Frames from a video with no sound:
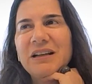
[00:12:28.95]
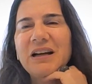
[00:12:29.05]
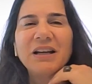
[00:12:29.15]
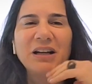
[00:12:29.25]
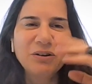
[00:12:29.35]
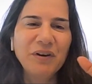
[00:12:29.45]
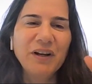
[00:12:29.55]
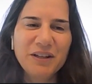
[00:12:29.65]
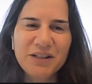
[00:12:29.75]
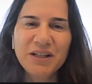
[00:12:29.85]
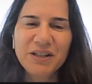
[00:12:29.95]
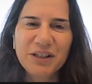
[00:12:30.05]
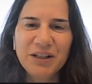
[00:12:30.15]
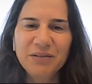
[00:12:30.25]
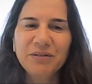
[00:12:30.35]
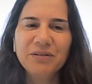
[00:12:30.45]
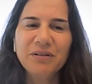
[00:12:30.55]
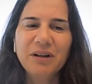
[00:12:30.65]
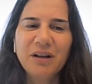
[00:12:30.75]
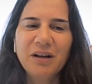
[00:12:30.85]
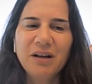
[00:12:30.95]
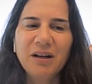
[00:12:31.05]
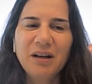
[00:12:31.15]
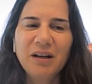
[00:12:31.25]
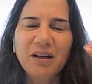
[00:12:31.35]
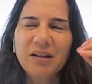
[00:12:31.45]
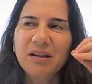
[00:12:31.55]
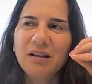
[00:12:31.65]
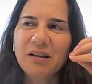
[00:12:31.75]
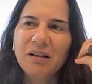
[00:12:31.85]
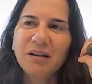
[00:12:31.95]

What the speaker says: I kind of had this idea, and